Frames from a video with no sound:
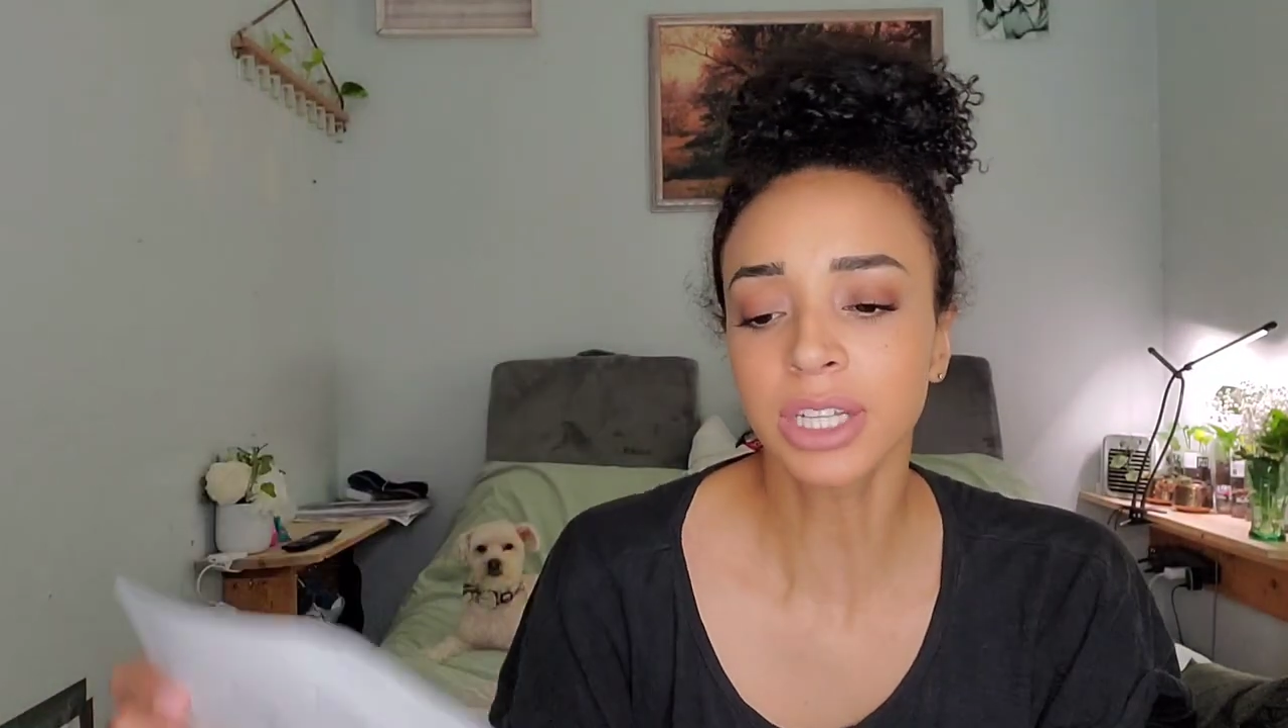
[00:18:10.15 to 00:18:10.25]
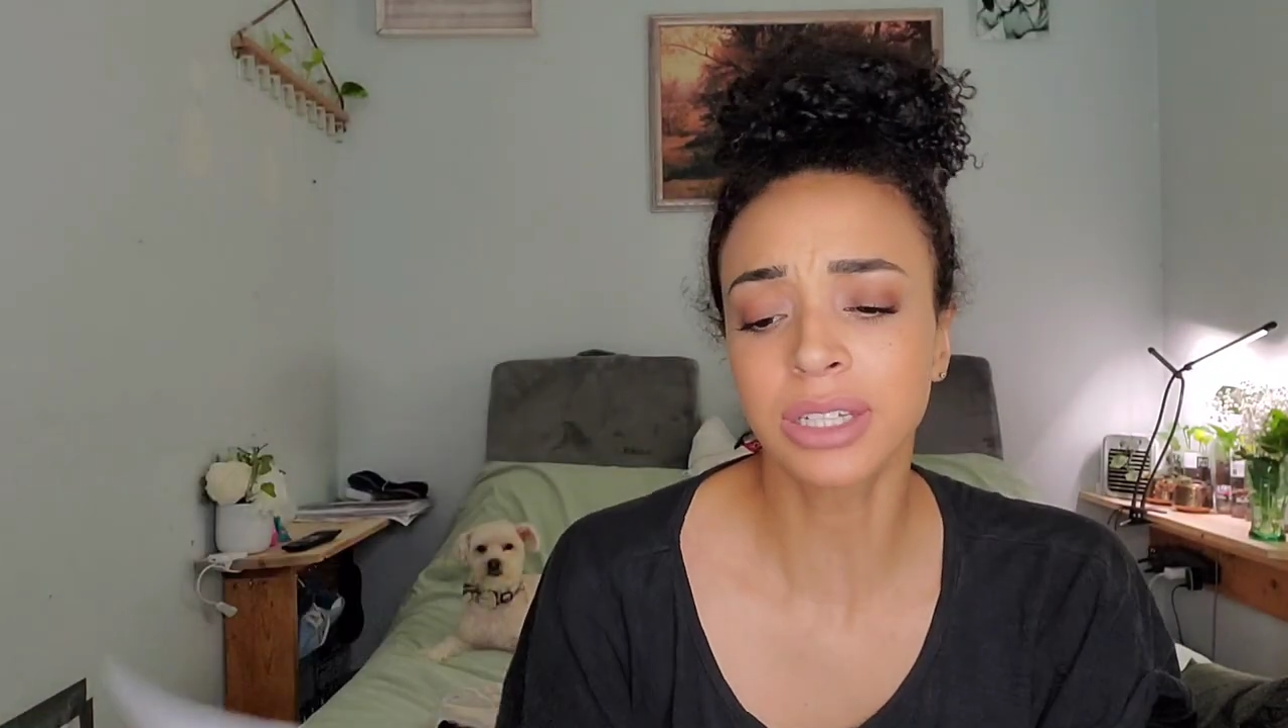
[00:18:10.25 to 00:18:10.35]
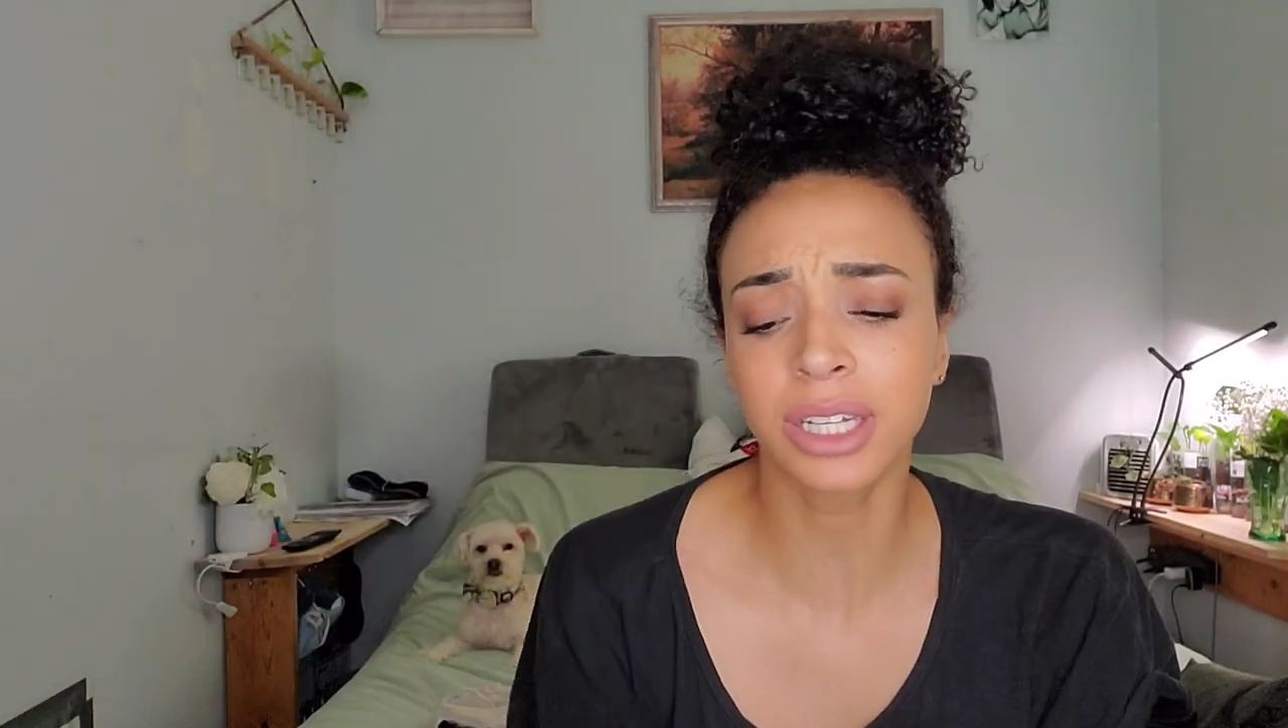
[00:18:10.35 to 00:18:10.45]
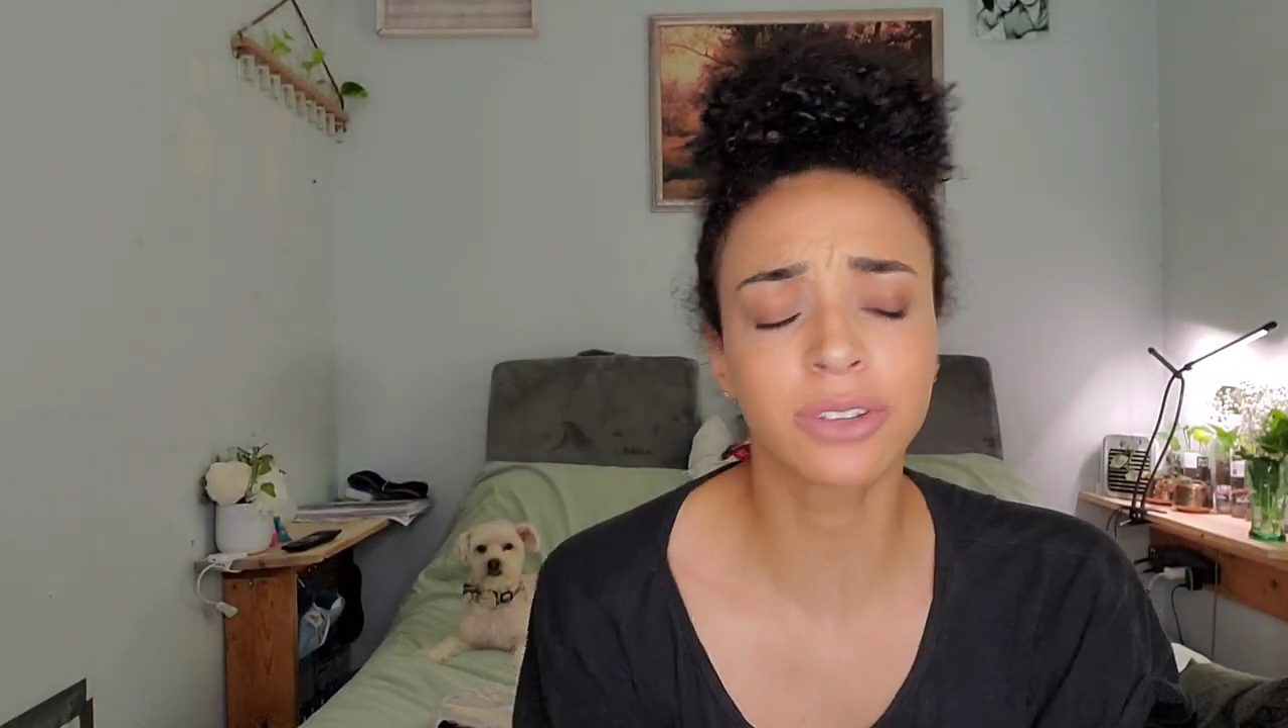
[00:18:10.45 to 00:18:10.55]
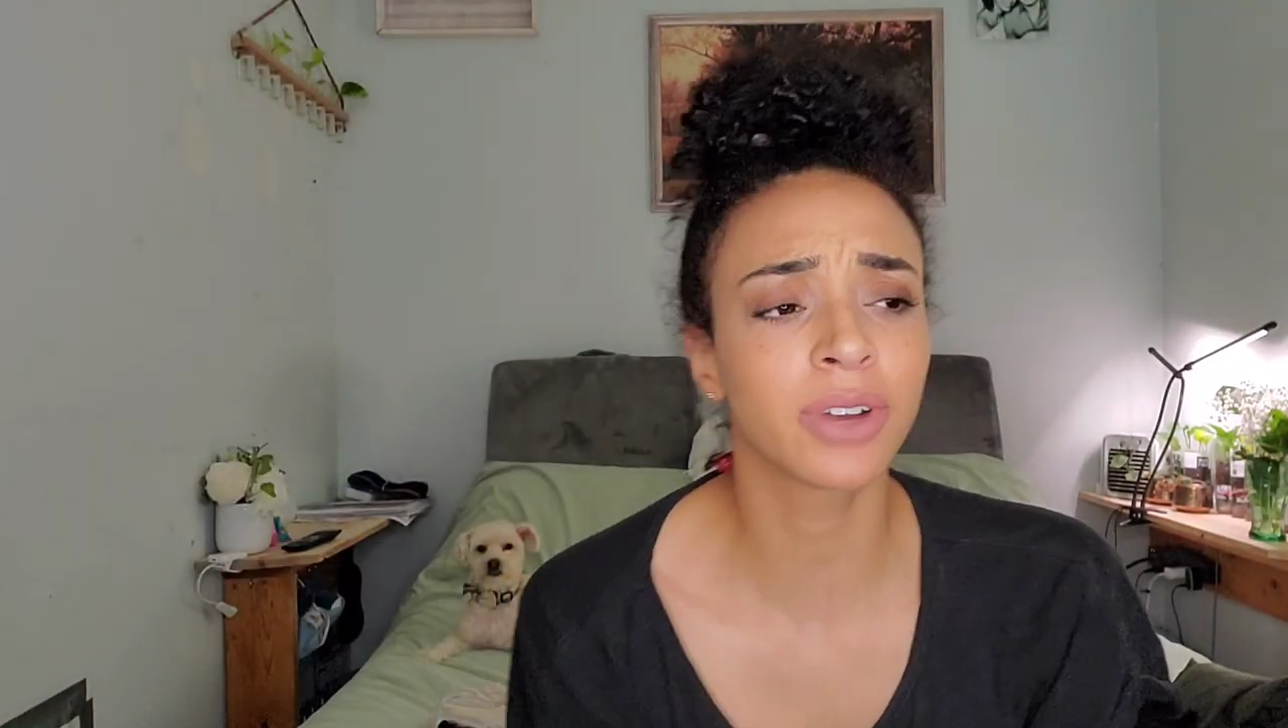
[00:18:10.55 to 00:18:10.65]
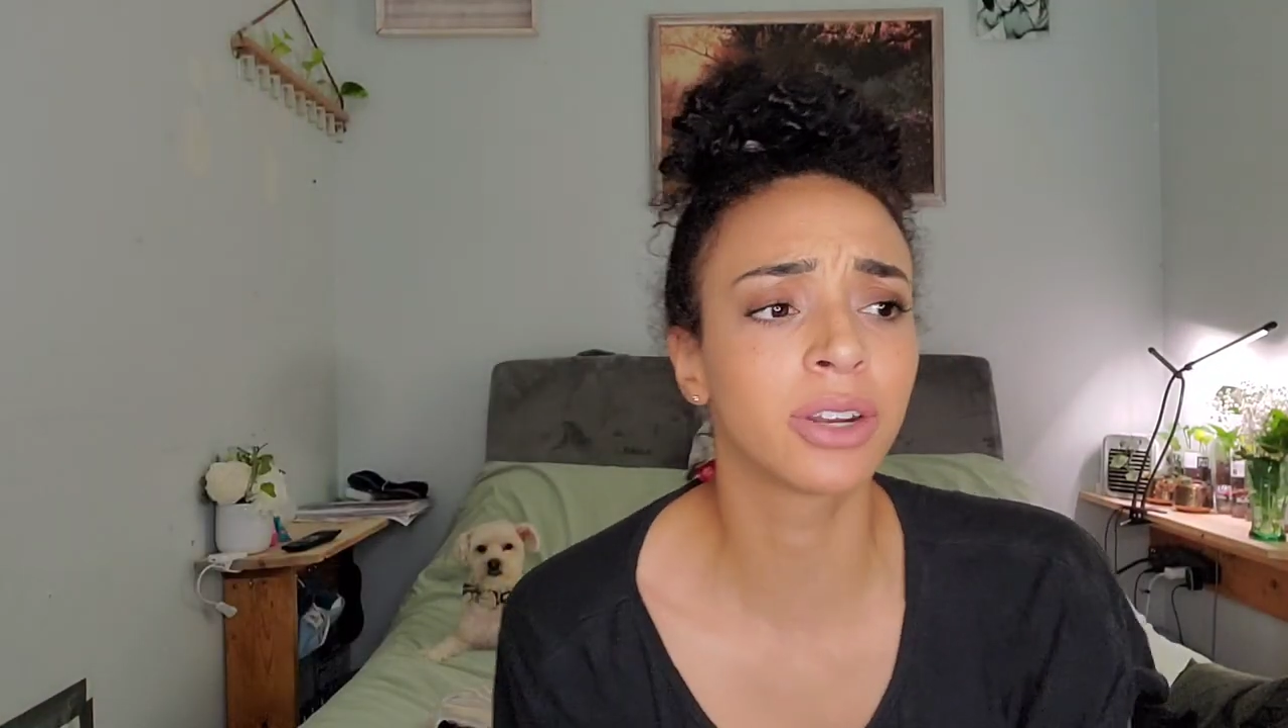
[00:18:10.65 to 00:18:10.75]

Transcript: Like if I